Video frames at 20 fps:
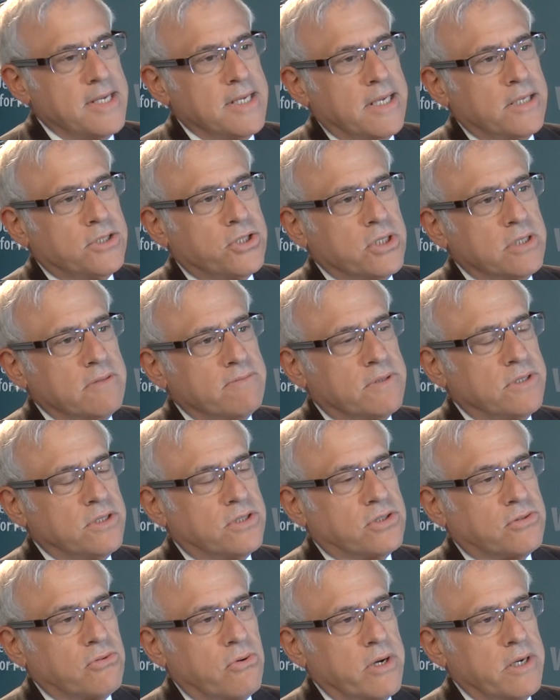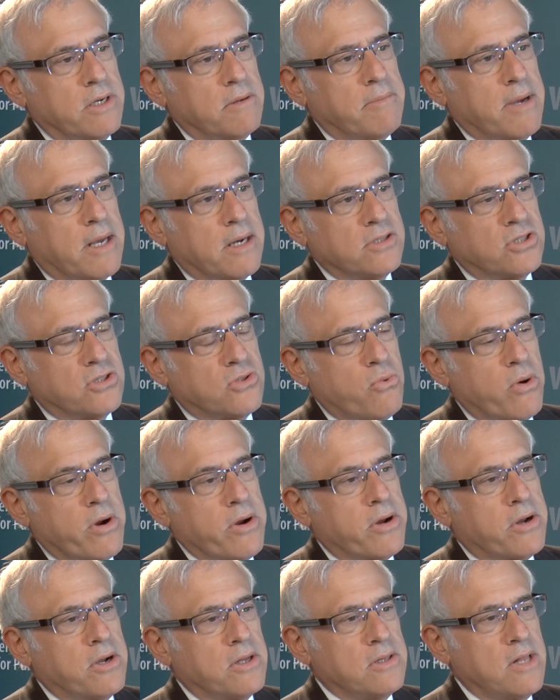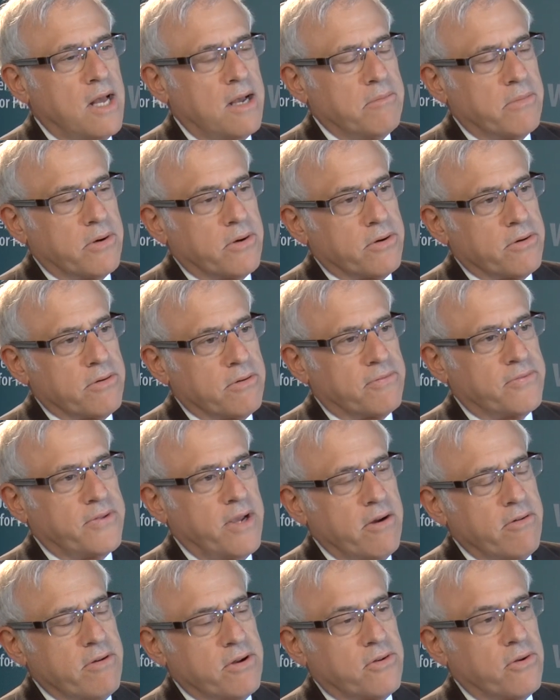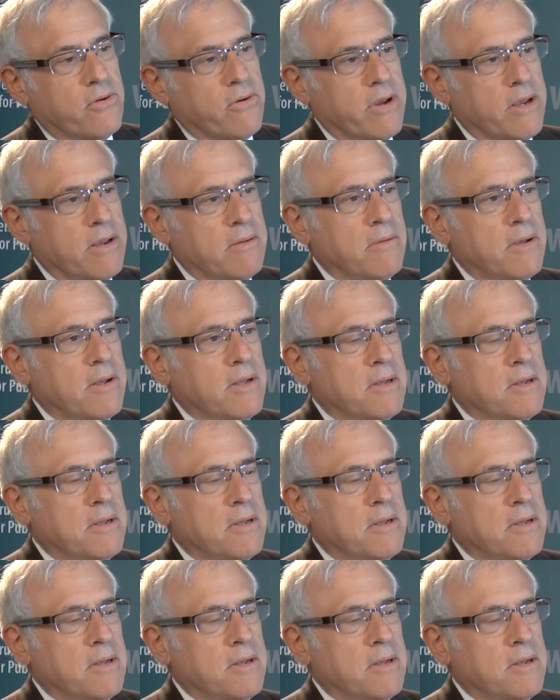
It should have destroyed about a square kilometer of territory,